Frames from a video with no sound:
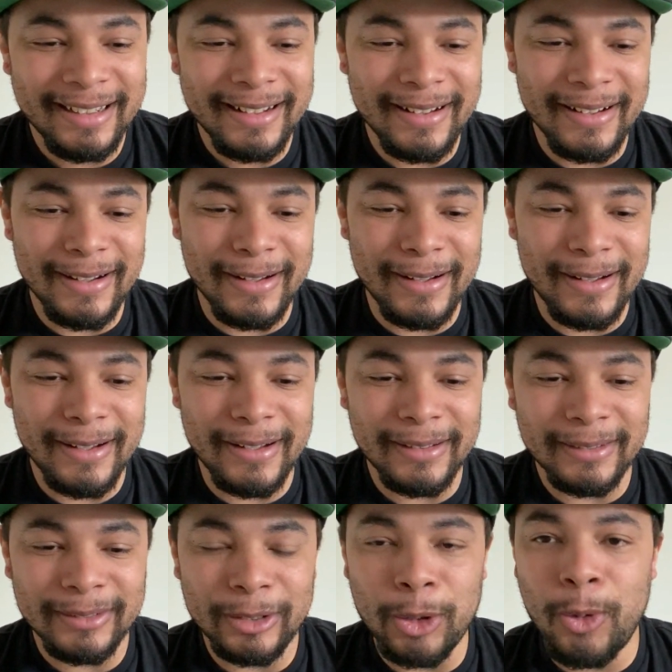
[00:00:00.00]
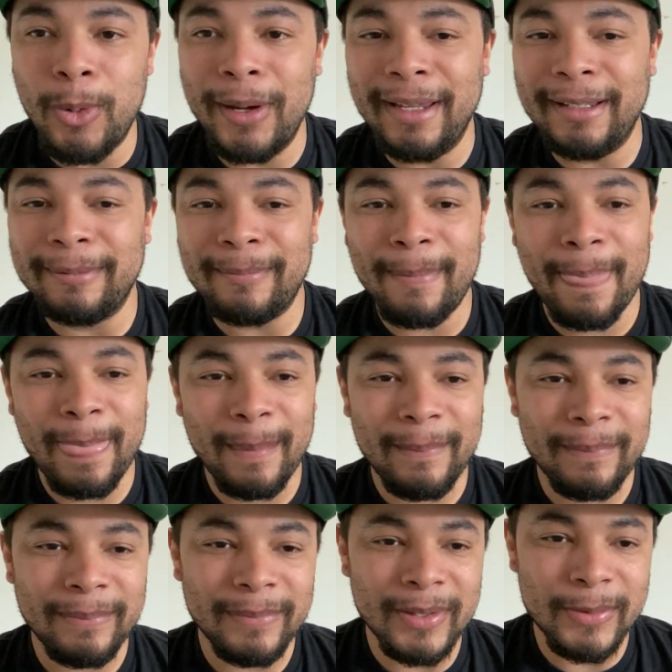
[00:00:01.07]
The queen
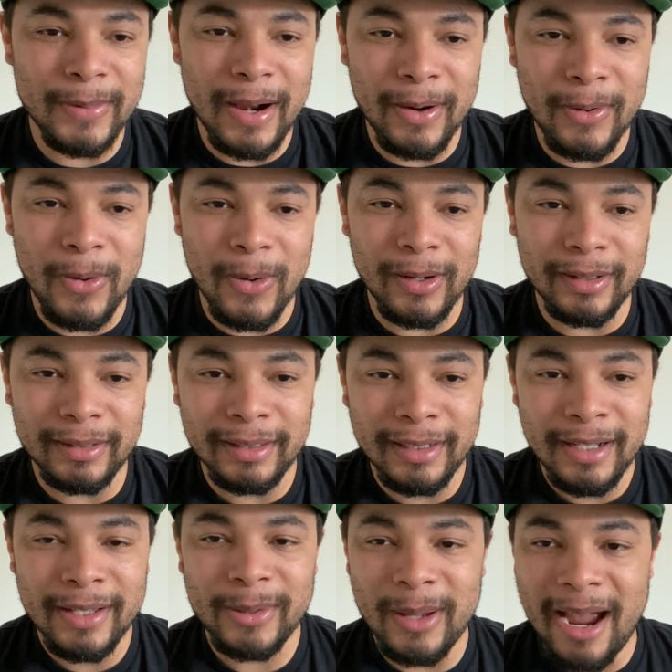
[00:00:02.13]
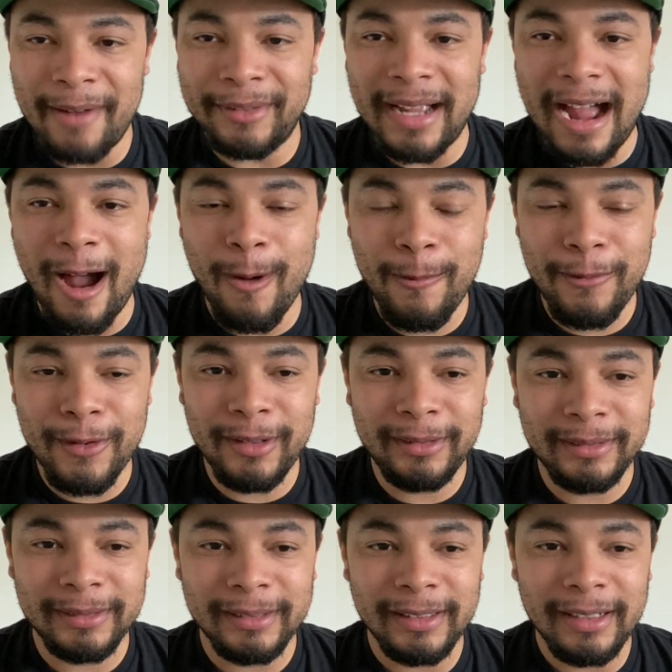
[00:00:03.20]
is what I call her. So I have the alpha,
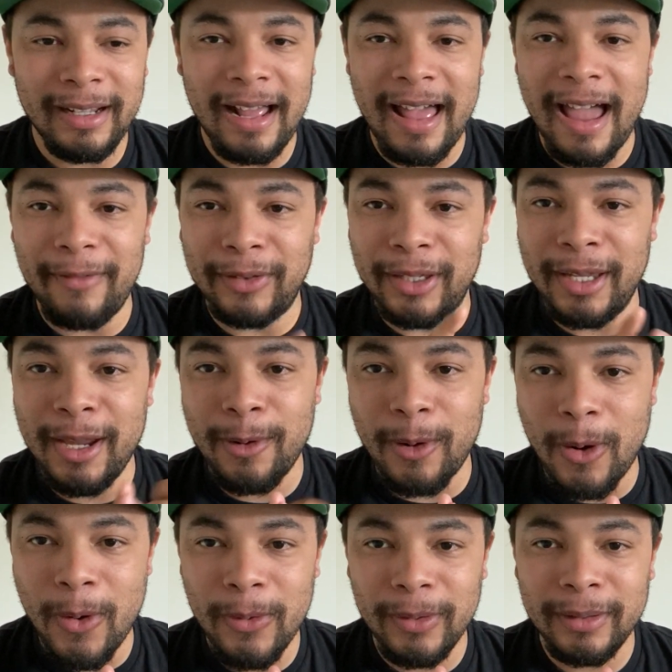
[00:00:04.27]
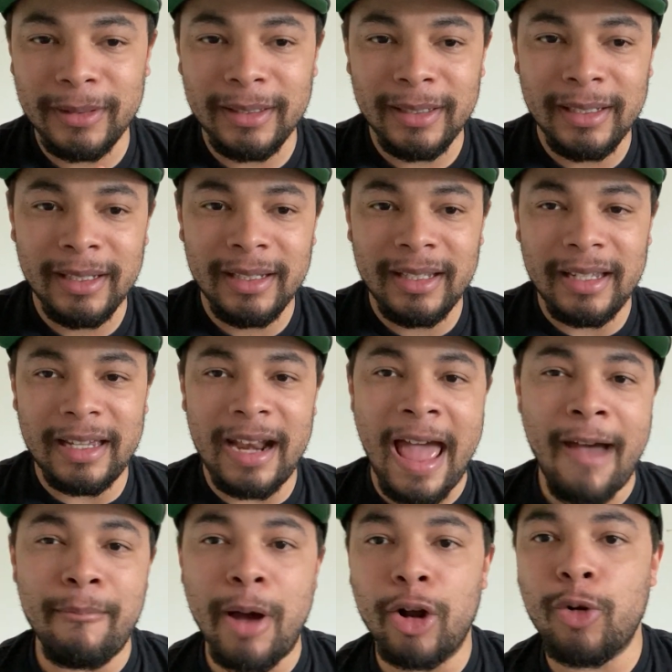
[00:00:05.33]
I have the hero, and I
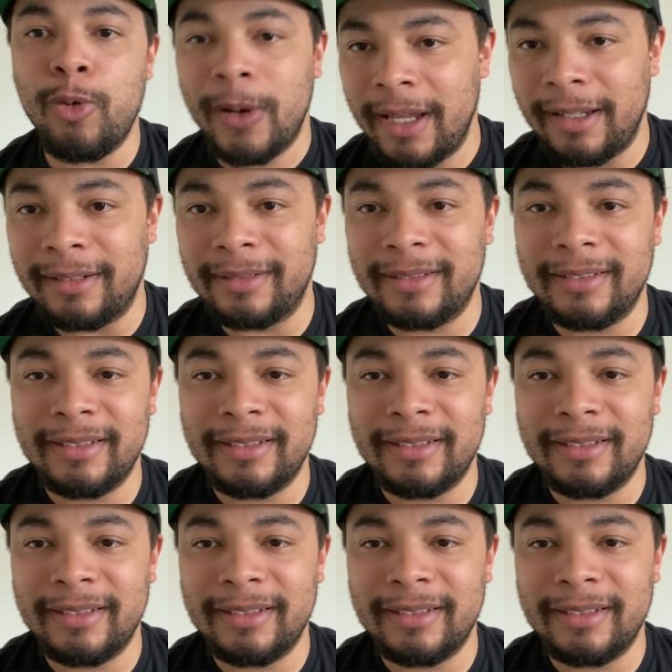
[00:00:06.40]
have my queen.